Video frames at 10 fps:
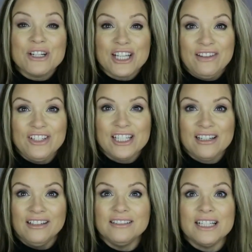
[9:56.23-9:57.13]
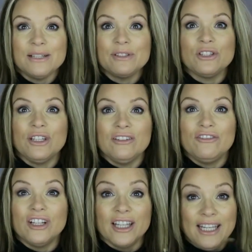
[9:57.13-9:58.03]
which I've just done because I was
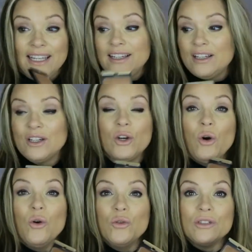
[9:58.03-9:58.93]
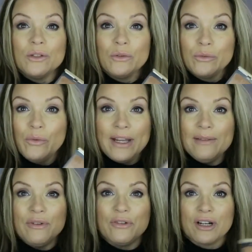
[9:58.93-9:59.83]
looking really cold and
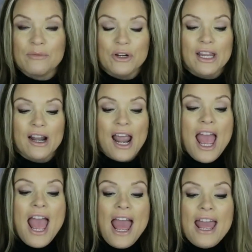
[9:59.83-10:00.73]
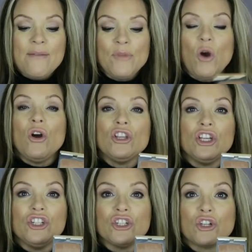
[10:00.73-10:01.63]
white before I come on here. Or
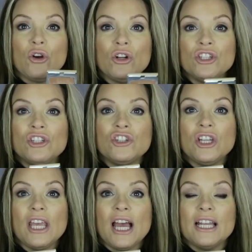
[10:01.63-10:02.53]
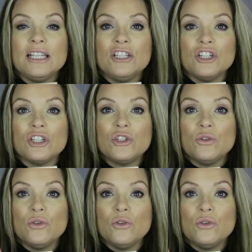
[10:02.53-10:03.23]
you can just concentrate and just